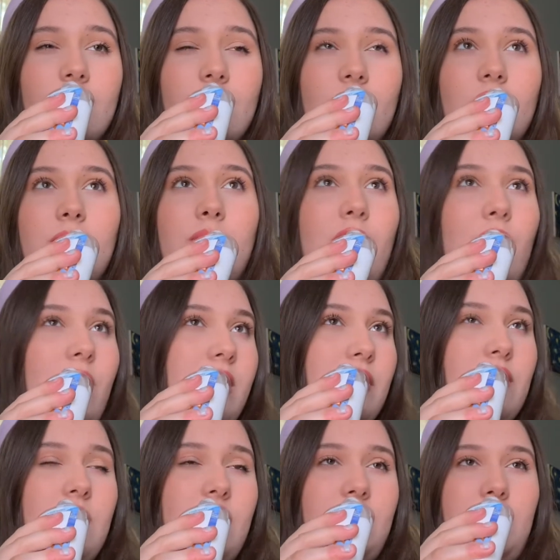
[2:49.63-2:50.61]
blowing
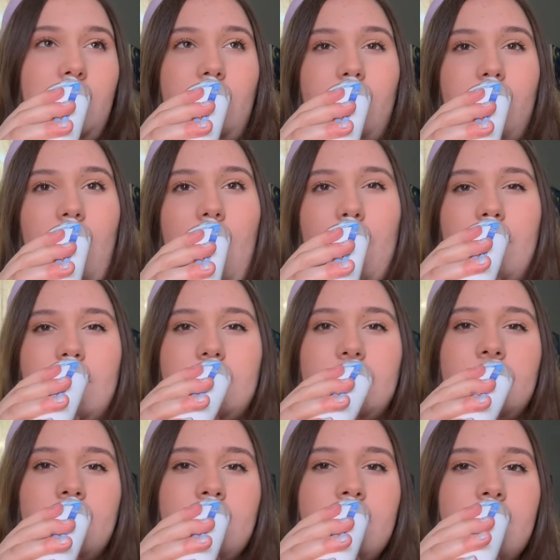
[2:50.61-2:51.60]
through a field of
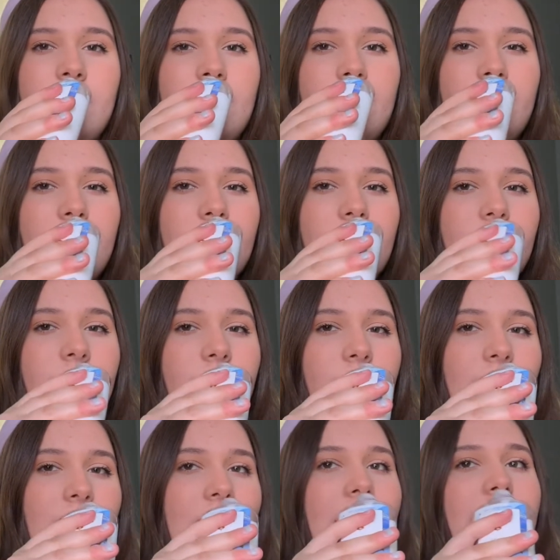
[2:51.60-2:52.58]
flowers,
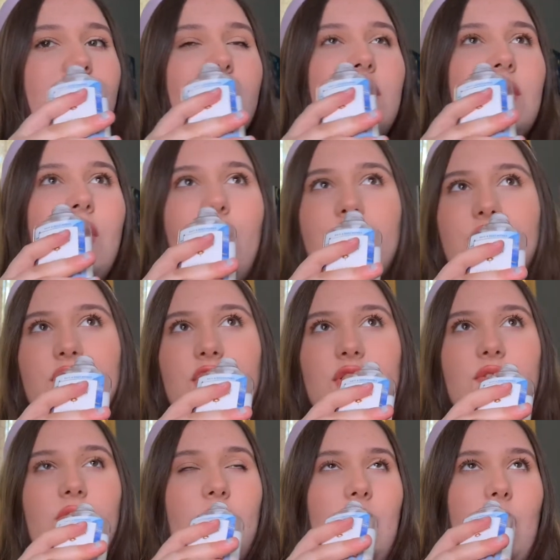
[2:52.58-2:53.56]
and your clothes are
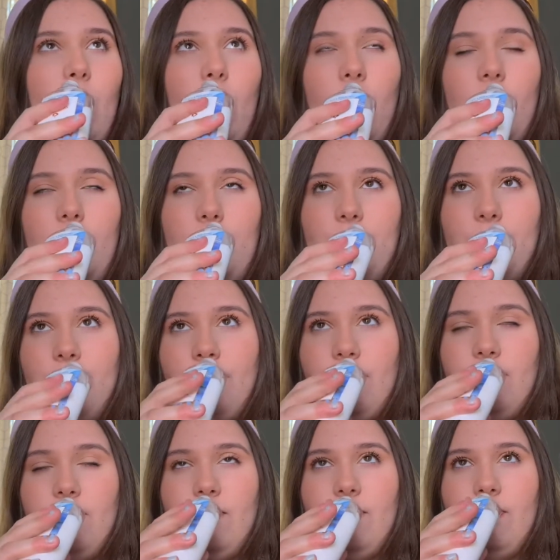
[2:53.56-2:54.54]
just feeling warm
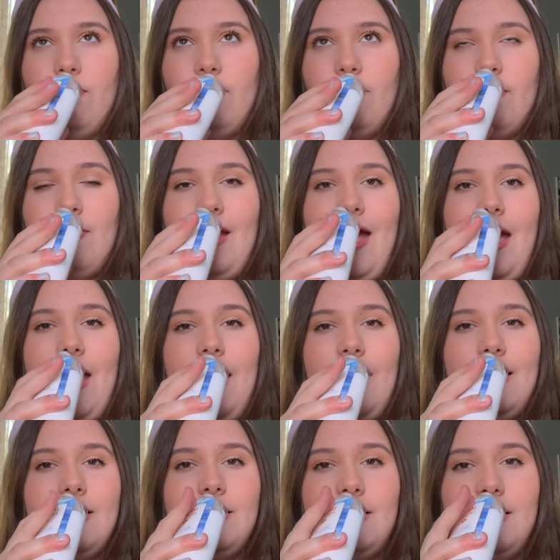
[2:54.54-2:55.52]

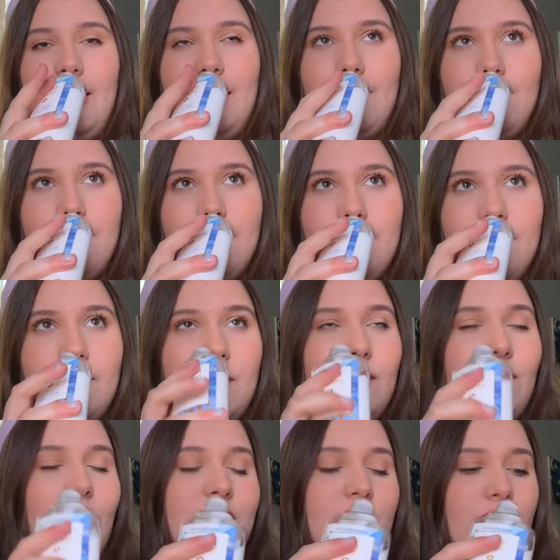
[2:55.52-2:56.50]
and like
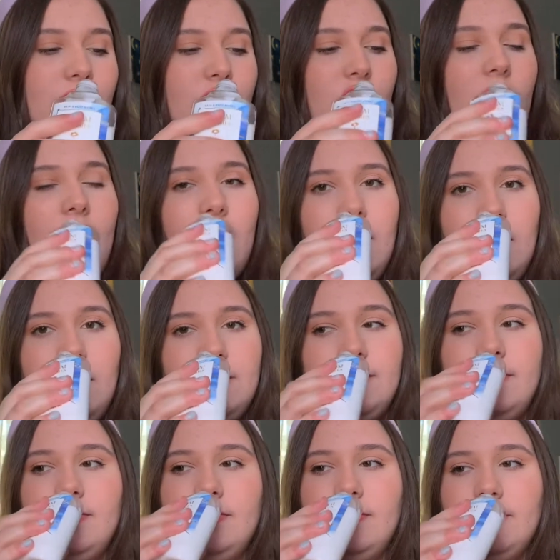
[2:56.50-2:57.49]
fresh out the dryer.
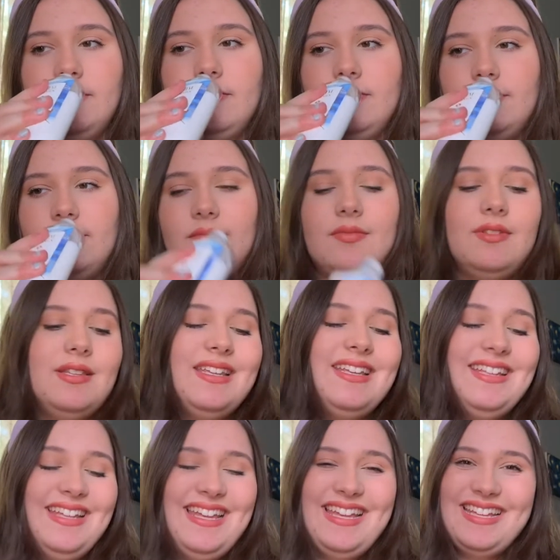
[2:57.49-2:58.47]

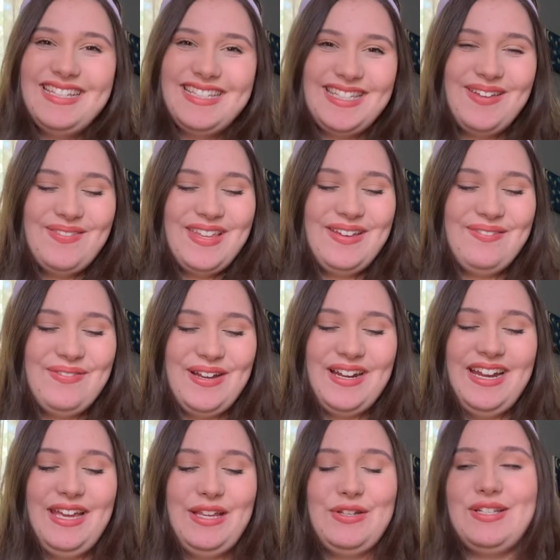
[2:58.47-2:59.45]
Something
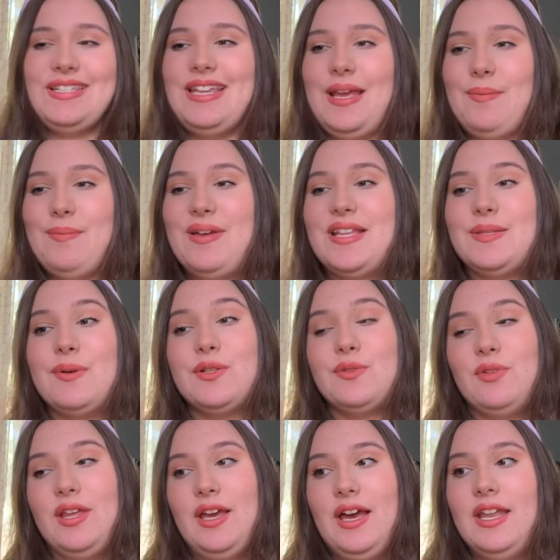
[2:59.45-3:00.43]
very interesting, but it smells
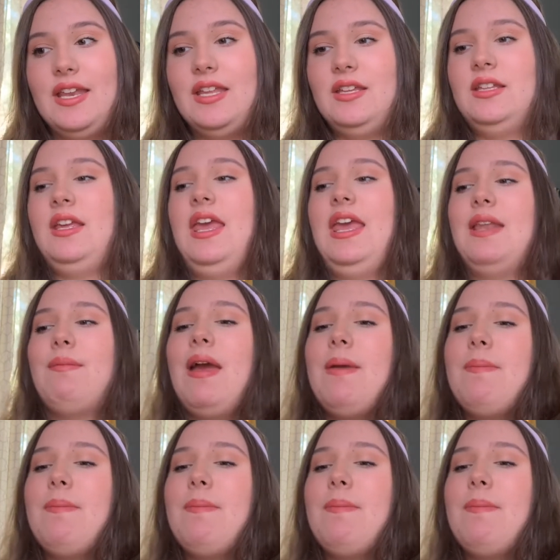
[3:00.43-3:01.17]
really good. And in my